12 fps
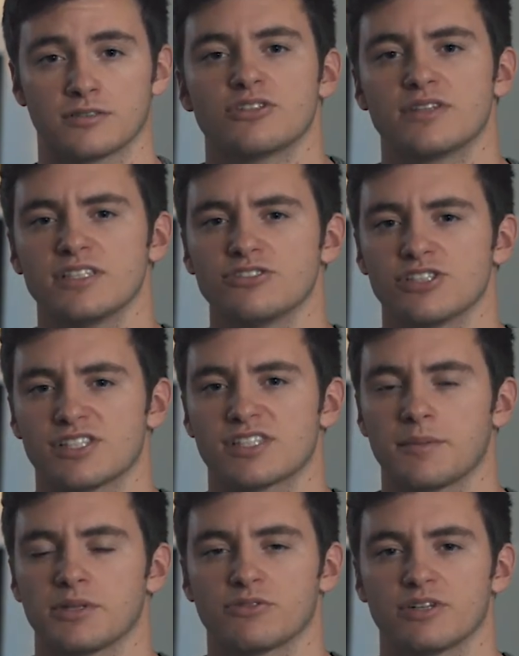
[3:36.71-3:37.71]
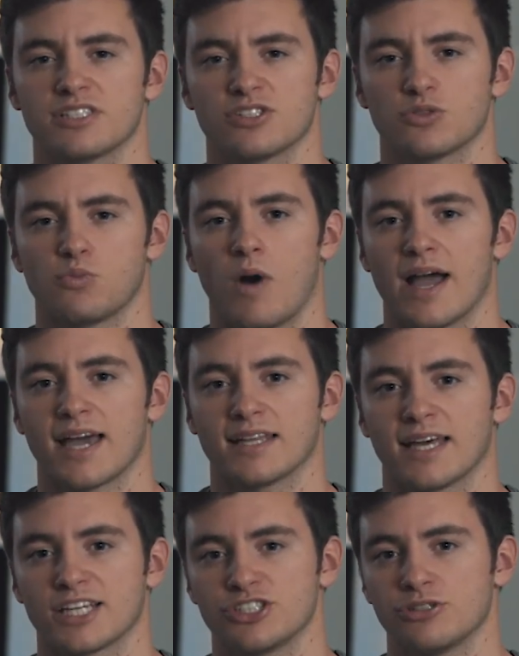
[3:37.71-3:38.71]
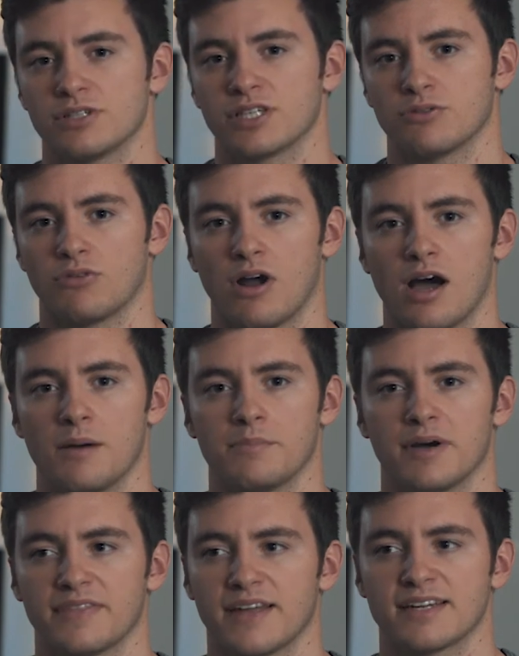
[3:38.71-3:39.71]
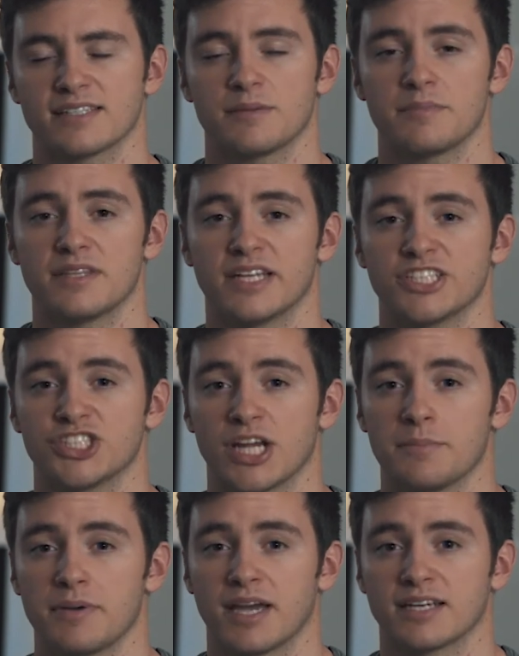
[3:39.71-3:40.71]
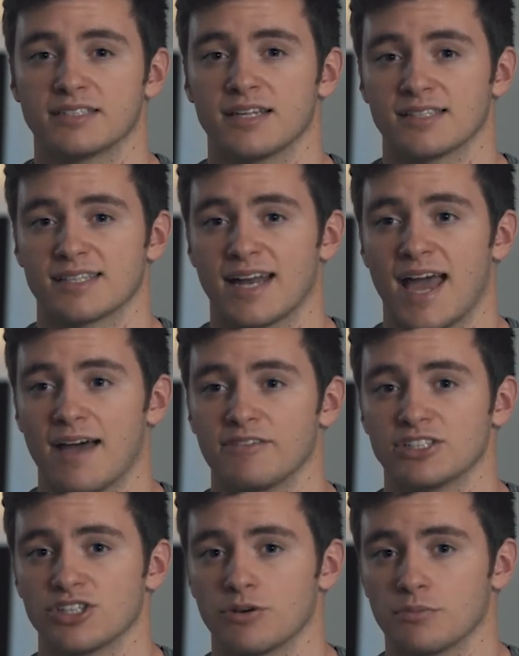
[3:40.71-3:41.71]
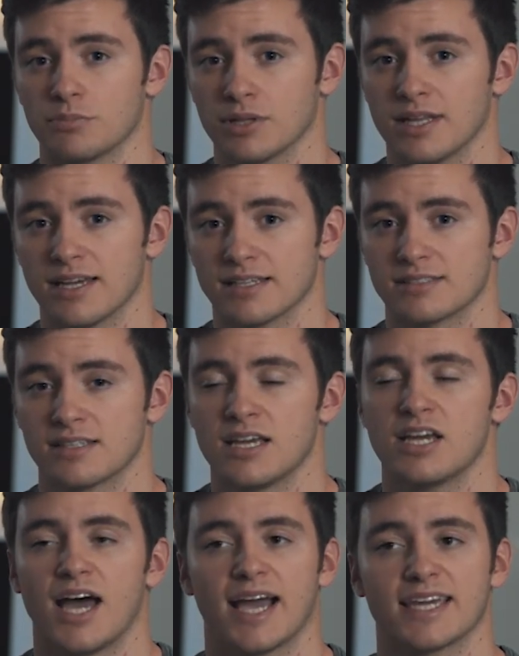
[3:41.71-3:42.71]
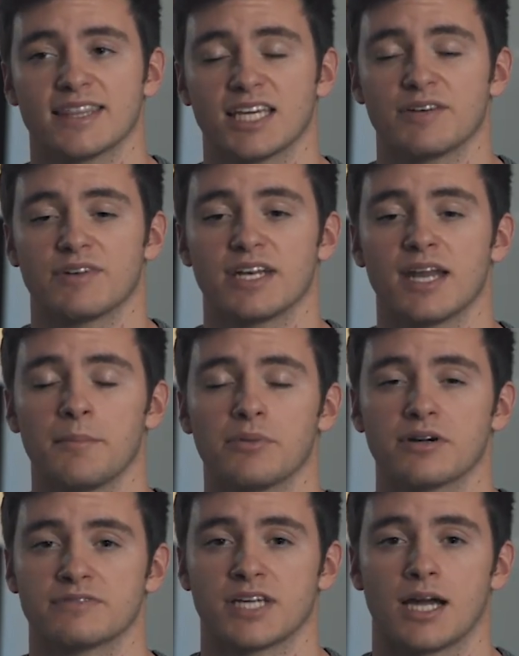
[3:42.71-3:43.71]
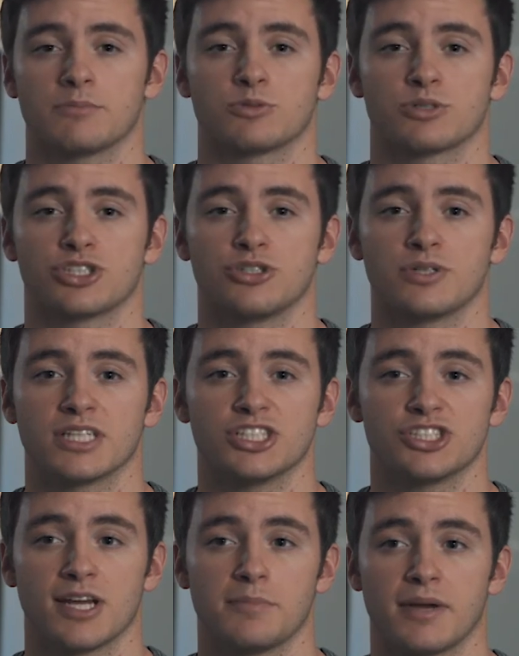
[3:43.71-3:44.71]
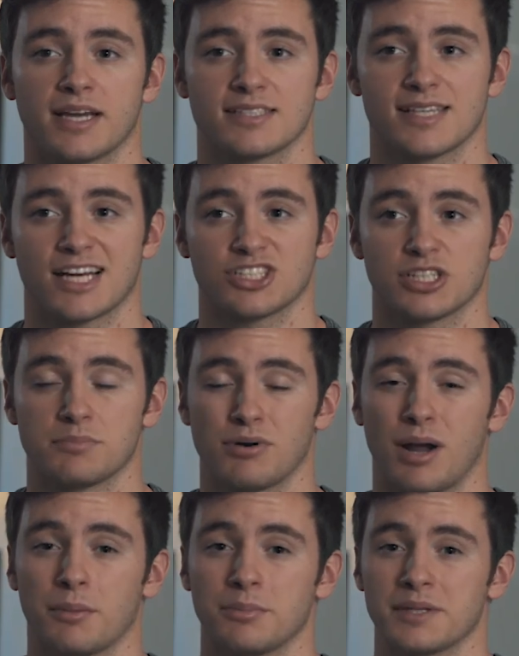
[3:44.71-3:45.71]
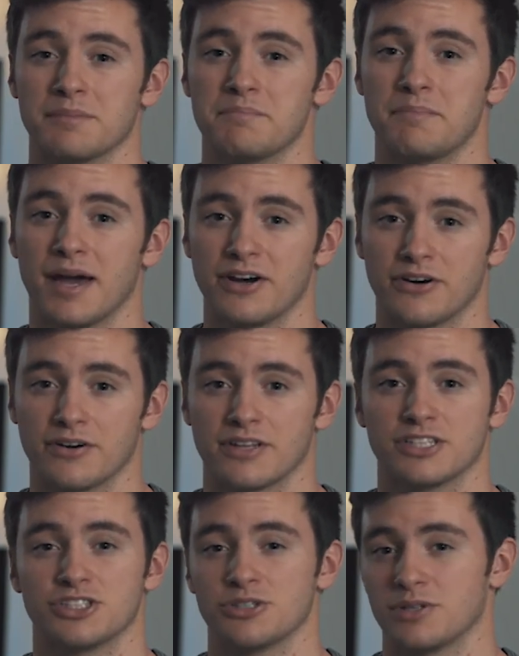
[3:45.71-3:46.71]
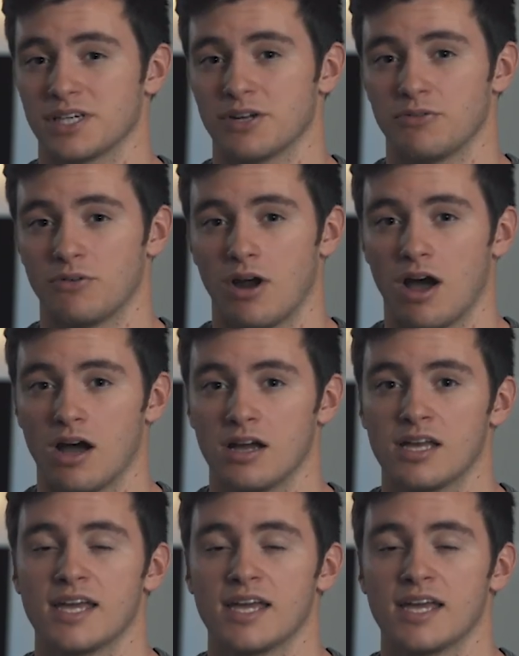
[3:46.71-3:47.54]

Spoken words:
So these are just some of the reasons why I like shooting in RAW, but that doesn't mean that JPEG doesn't have its own place. I can think of a number of times where shooting in JPEG is actually probably better than shooting in RAW.